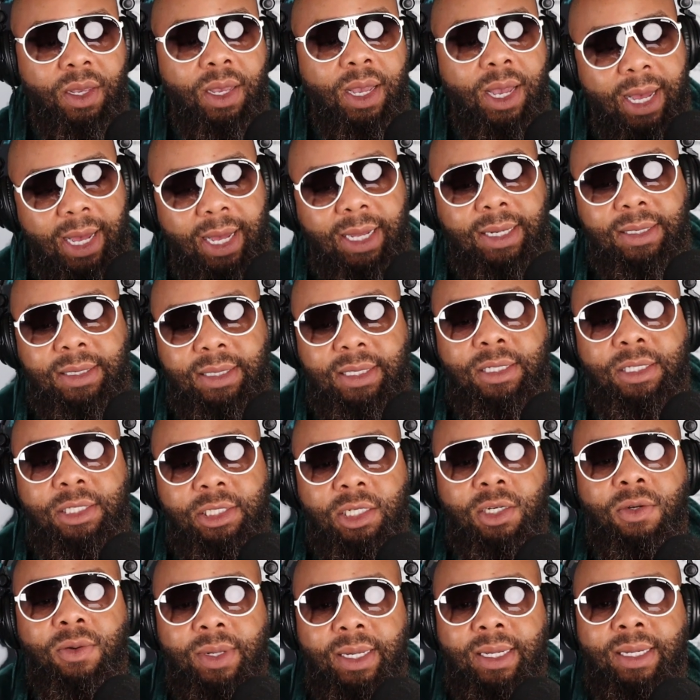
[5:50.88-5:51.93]
I need
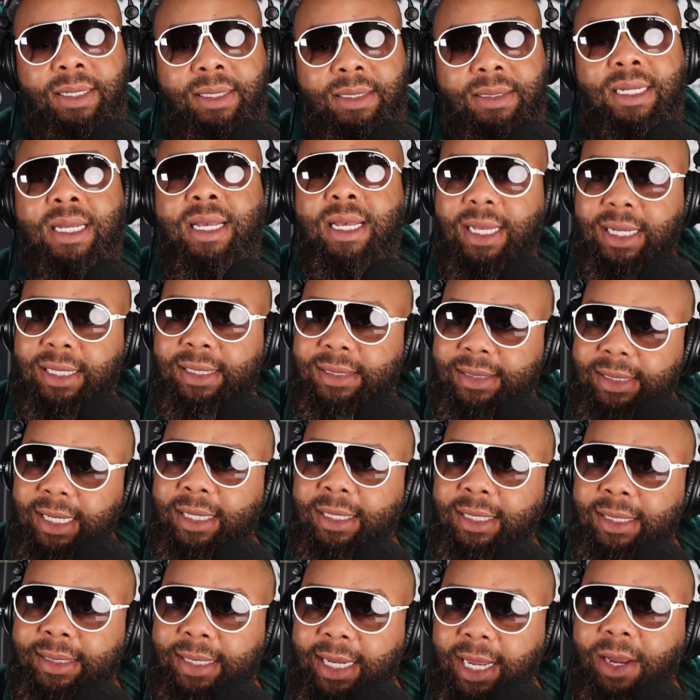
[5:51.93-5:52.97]
your ass in
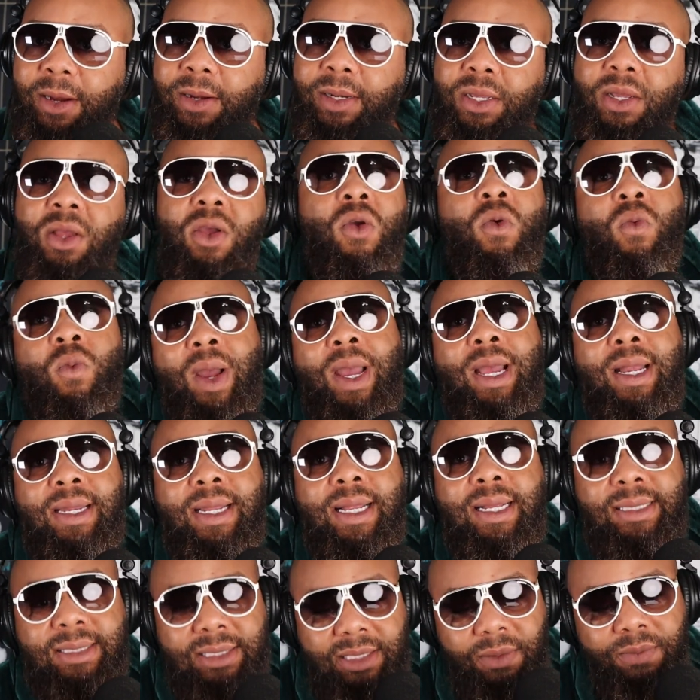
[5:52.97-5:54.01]
solidarity right
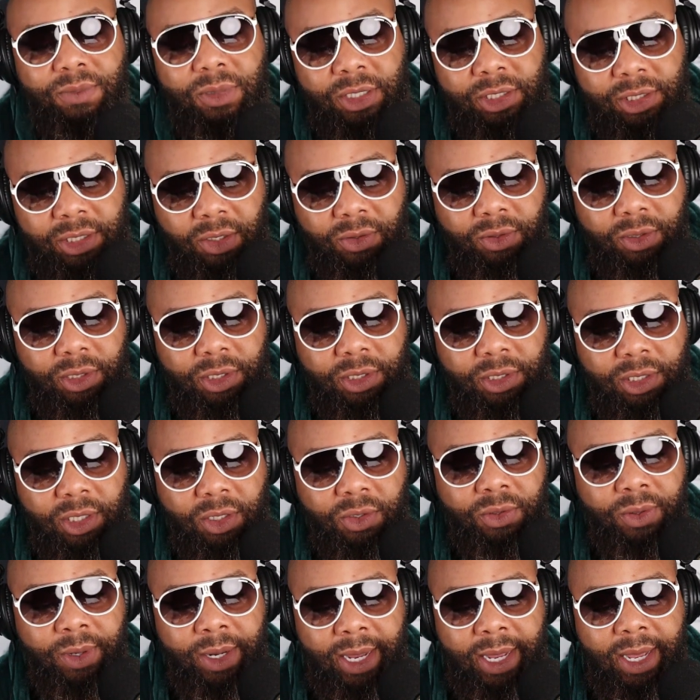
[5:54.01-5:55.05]
next to me, shoulder to
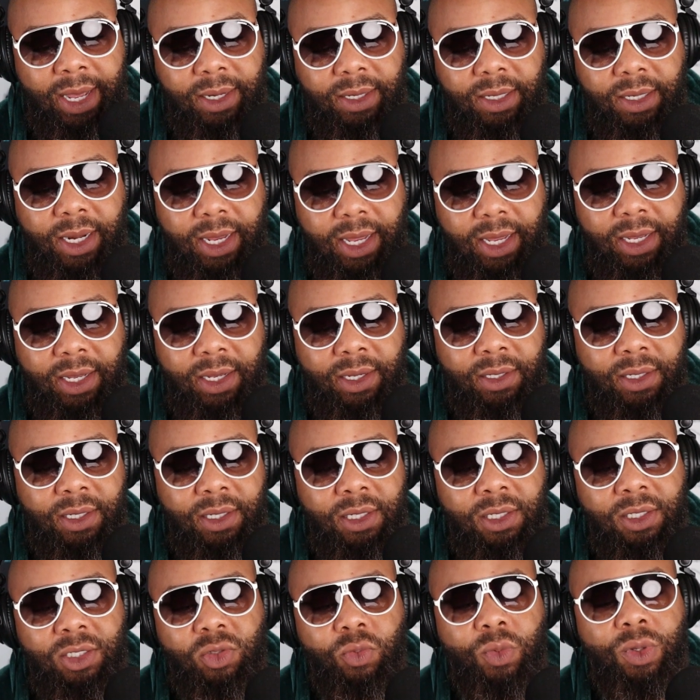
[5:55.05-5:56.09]
shoulder, hand in hand,
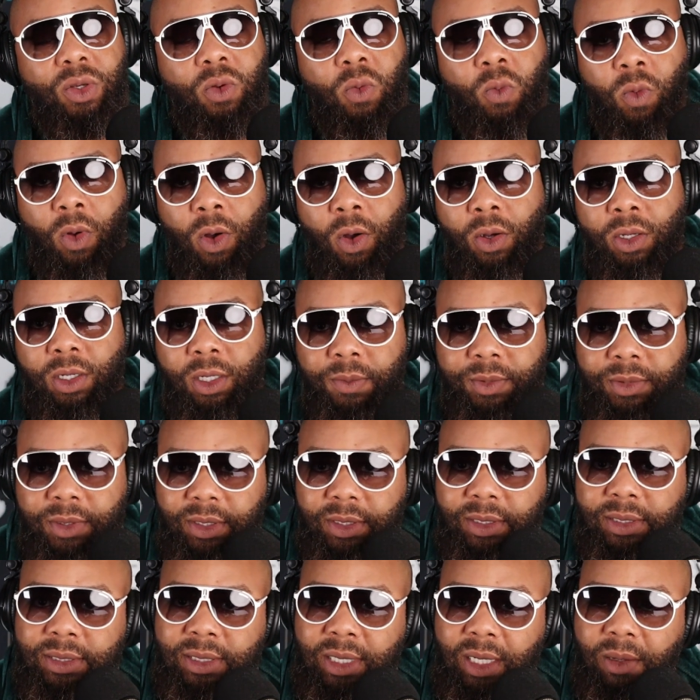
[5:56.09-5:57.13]
so we could walk up to
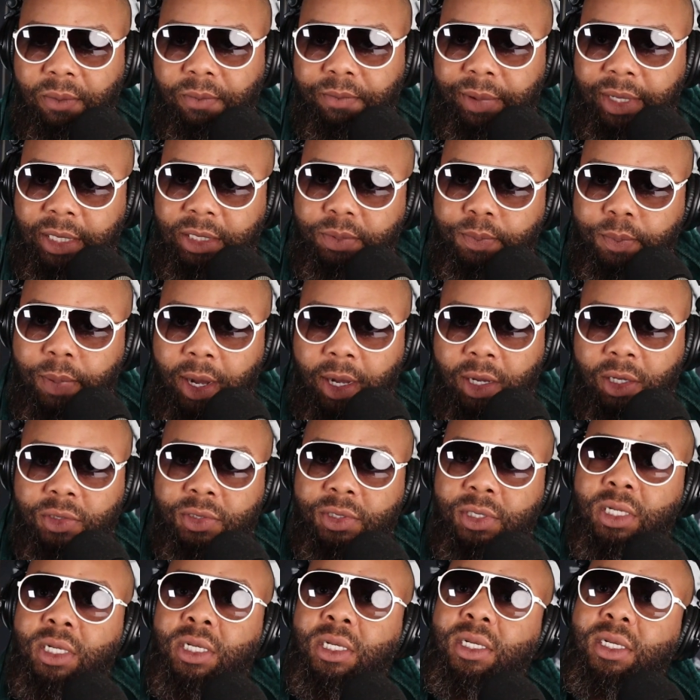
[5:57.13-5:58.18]
the son bitch boss
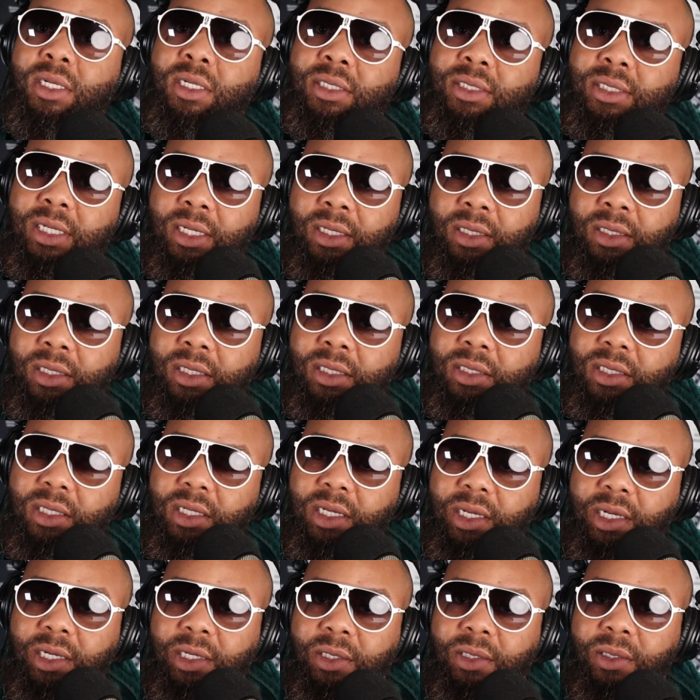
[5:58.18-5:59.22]
and say, listen
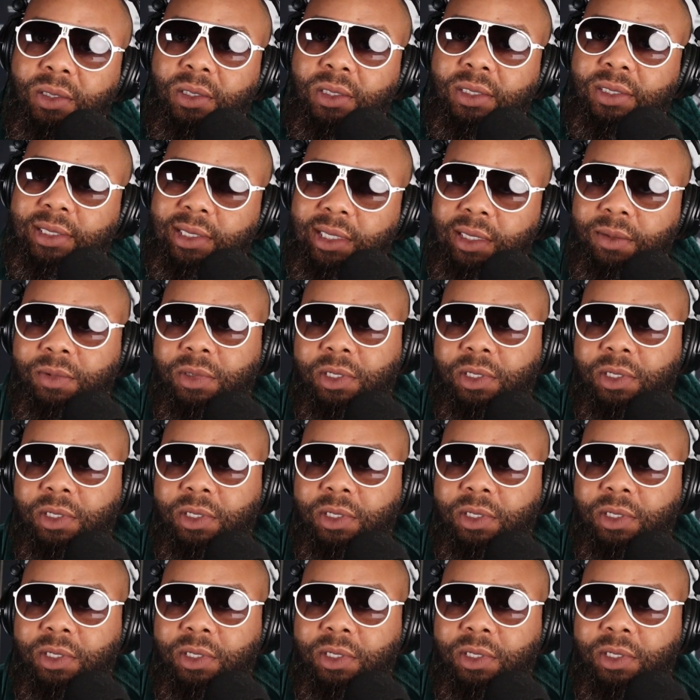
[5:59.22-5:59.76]
here, Tim